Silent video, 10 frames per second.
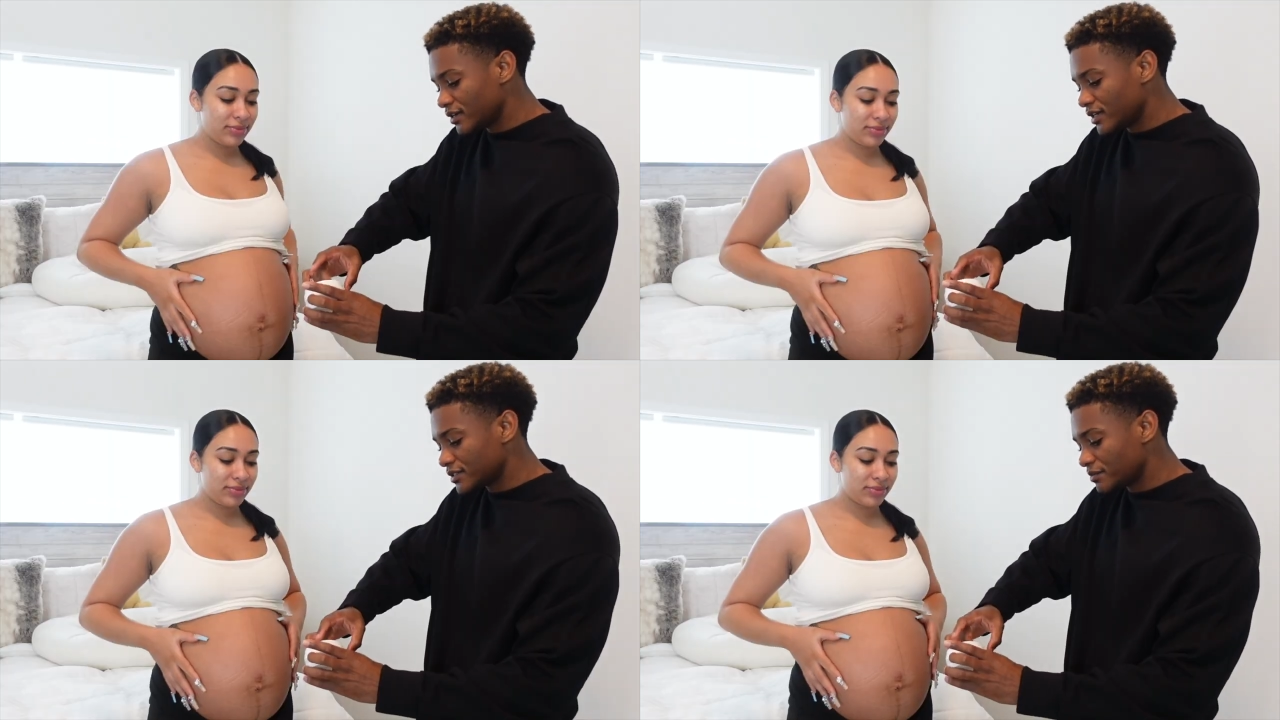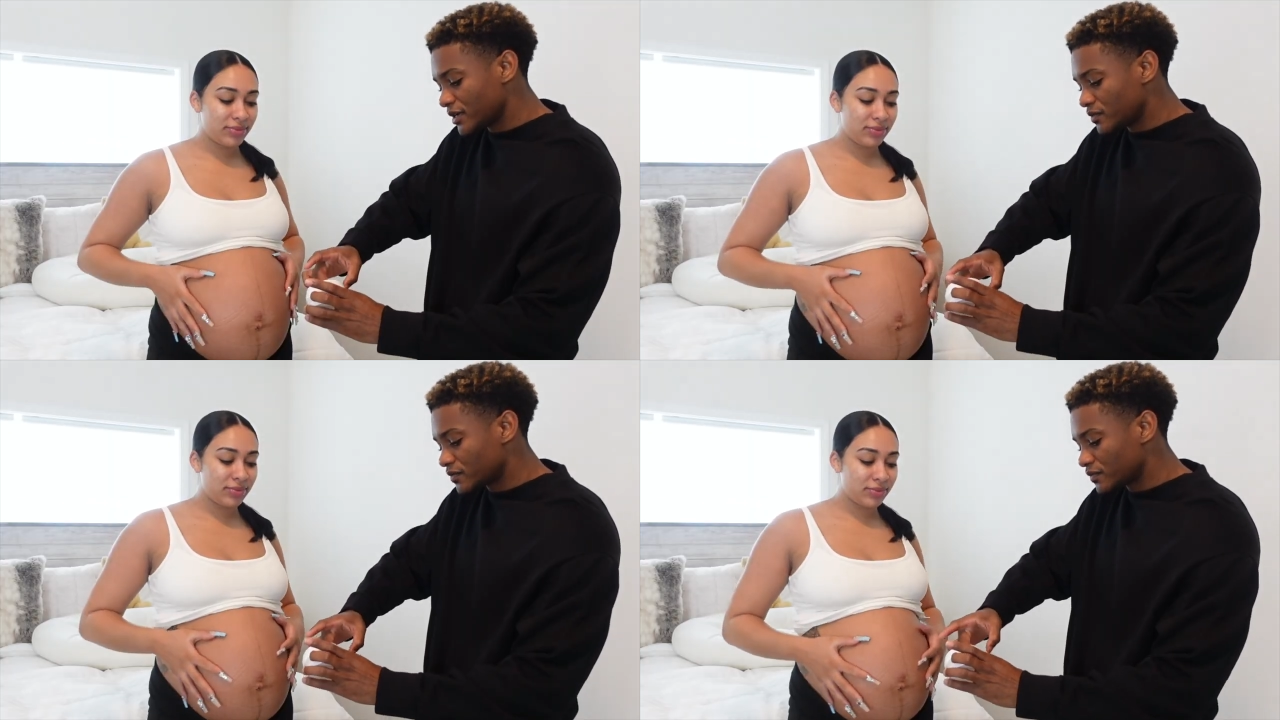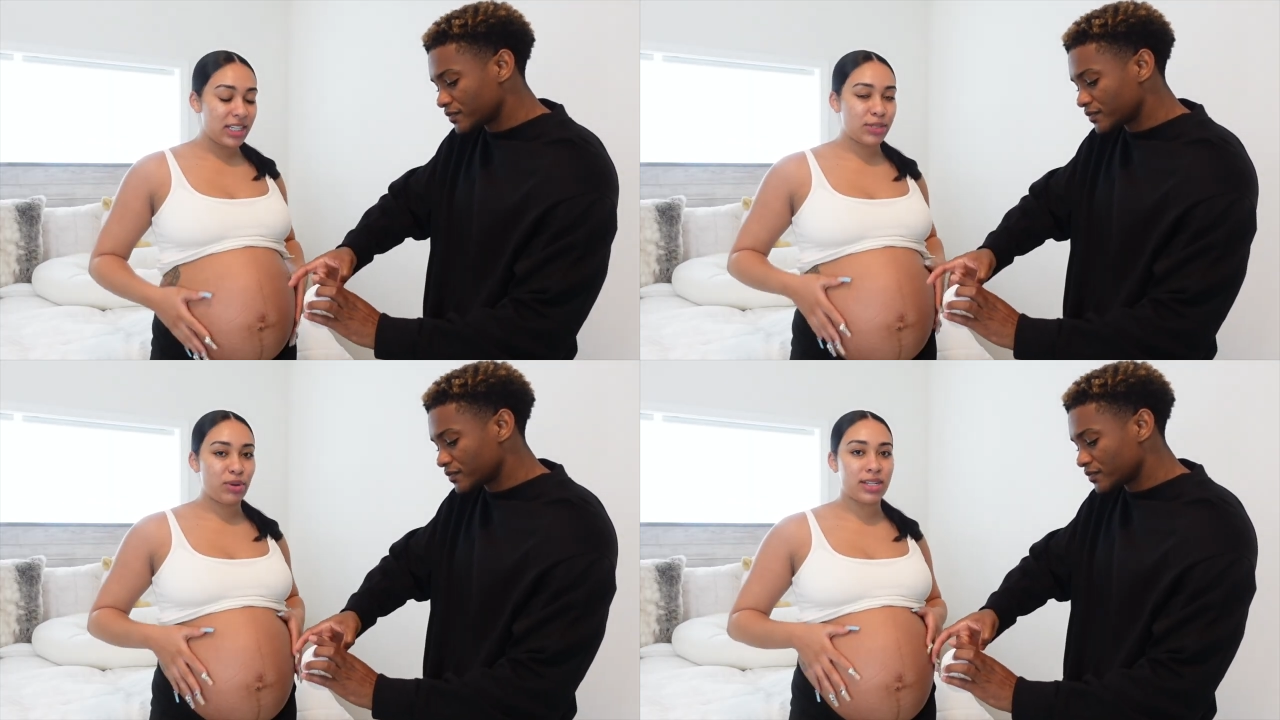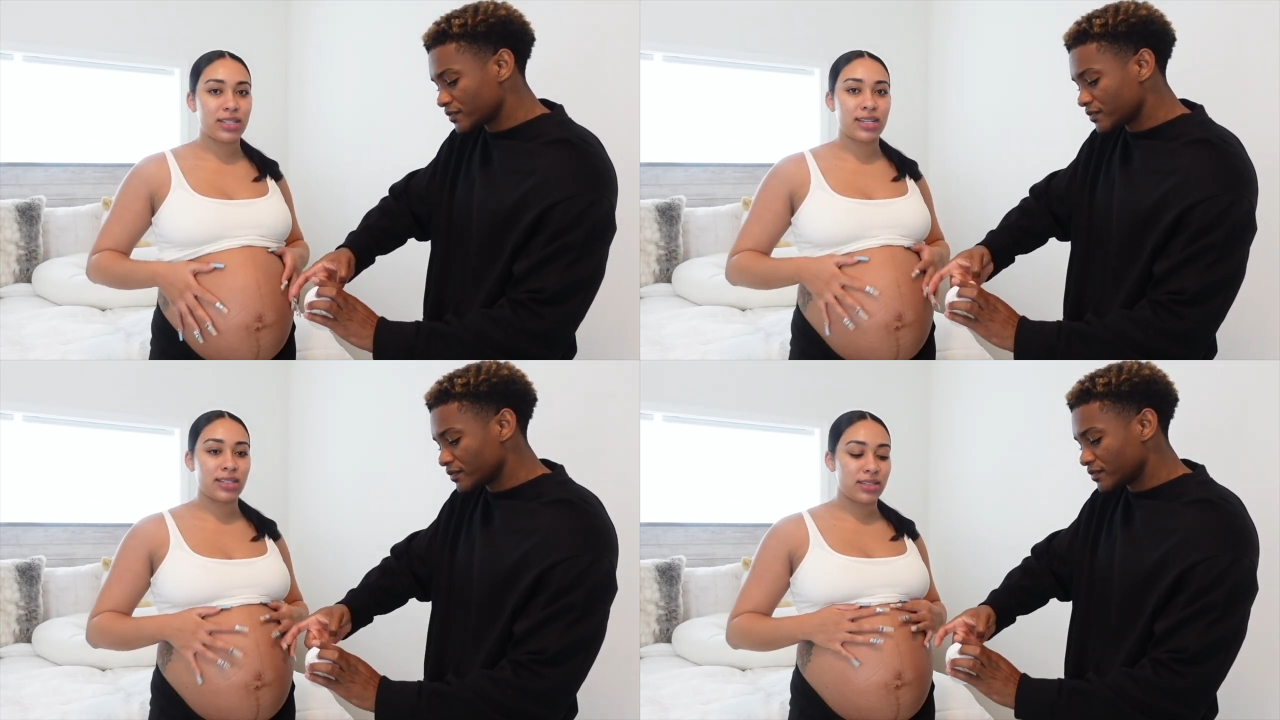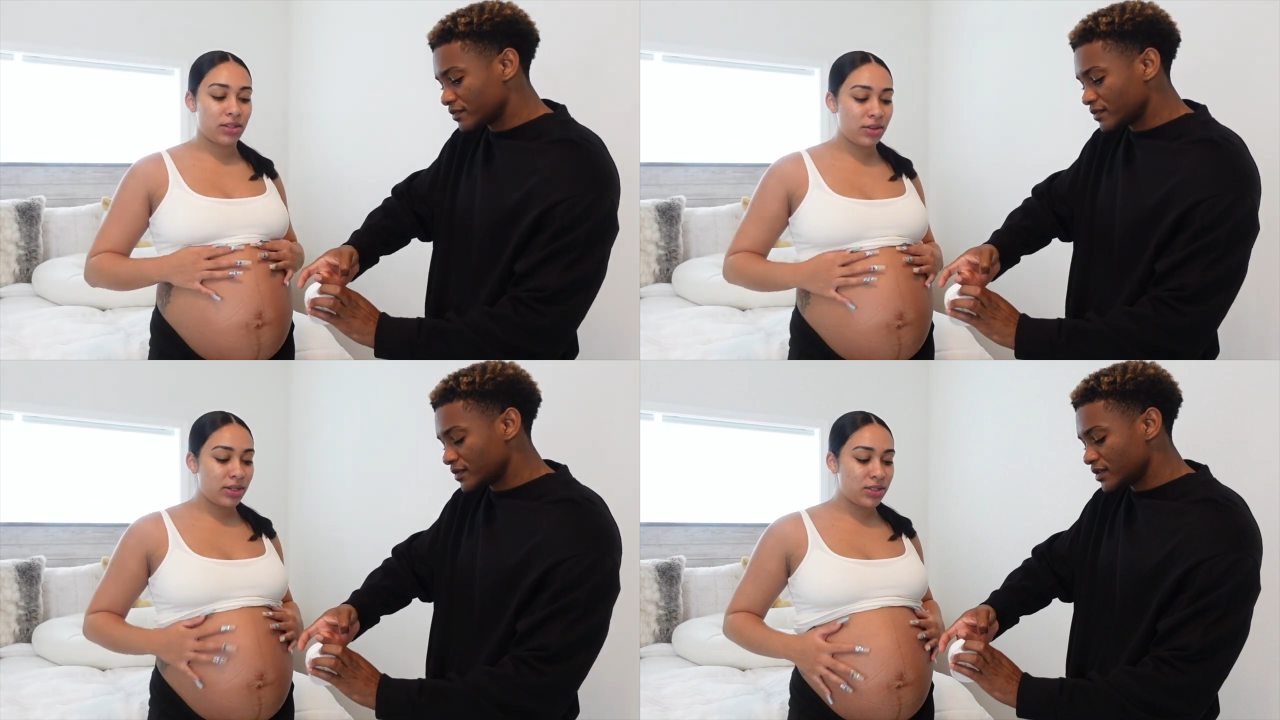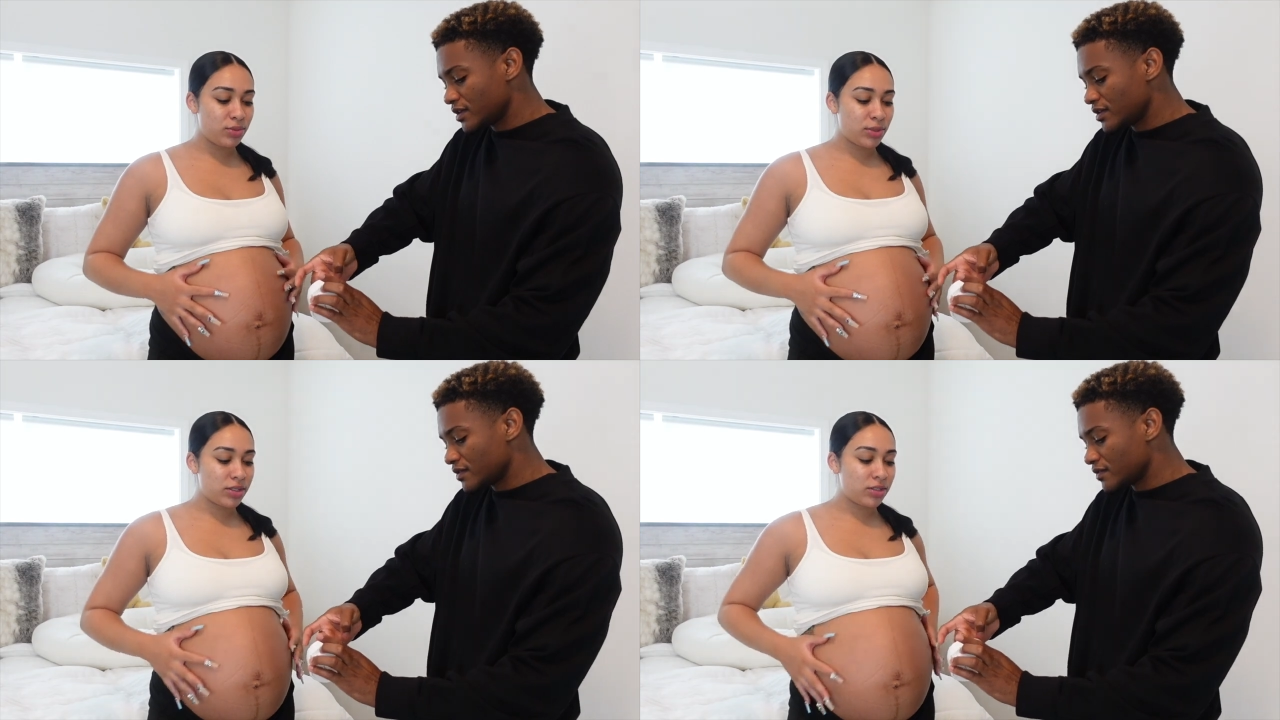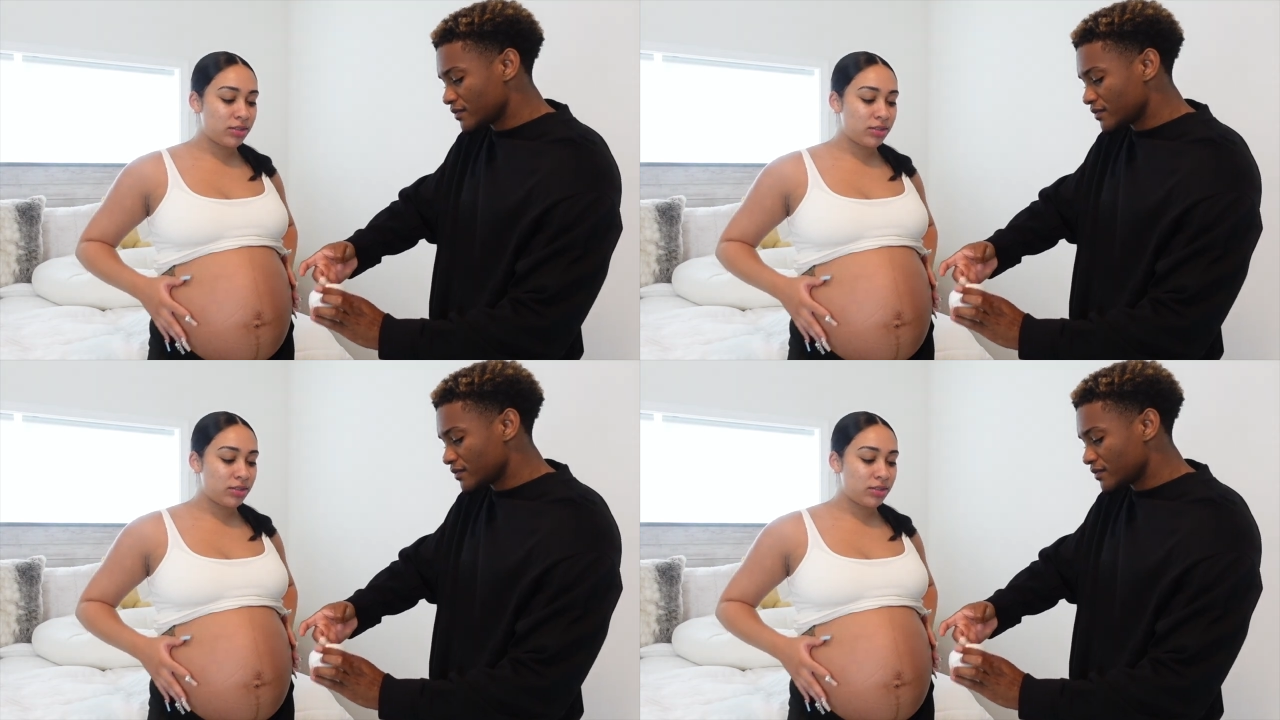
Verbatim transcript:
Speaker 1: nice amount.
Speaker 2: It spreads nicely, so you don't need too yeah, much.